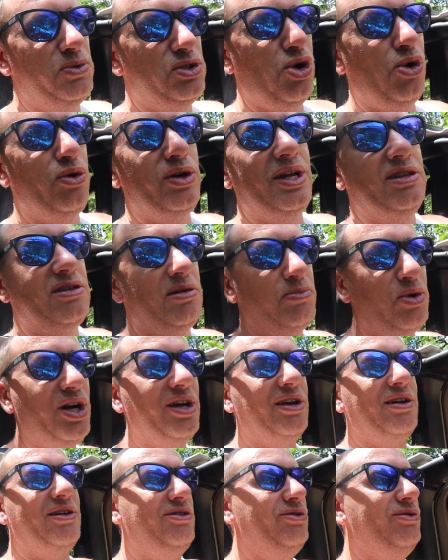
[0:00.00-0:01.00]
but don't hit the
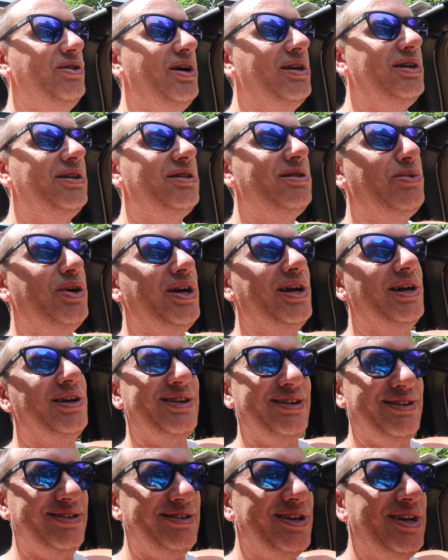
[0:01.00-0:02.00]
brake. Do not hit the
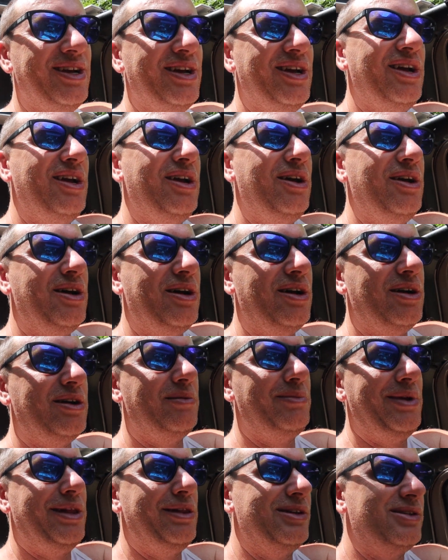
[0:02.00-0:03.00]
brake,
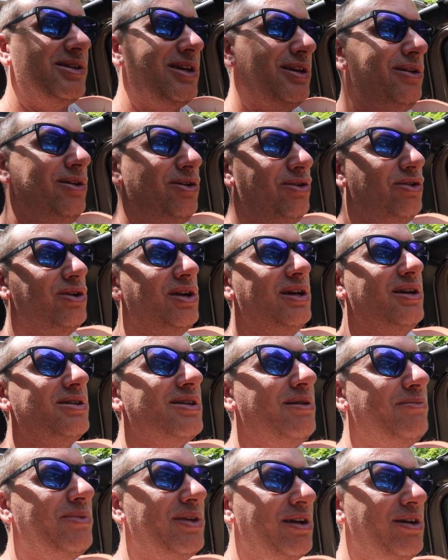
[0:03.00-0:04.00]
unless, like, you know, you're gonna hit
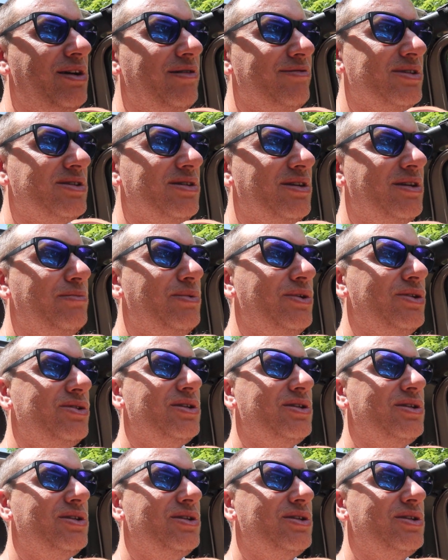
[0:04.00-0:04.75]
something, obviously. But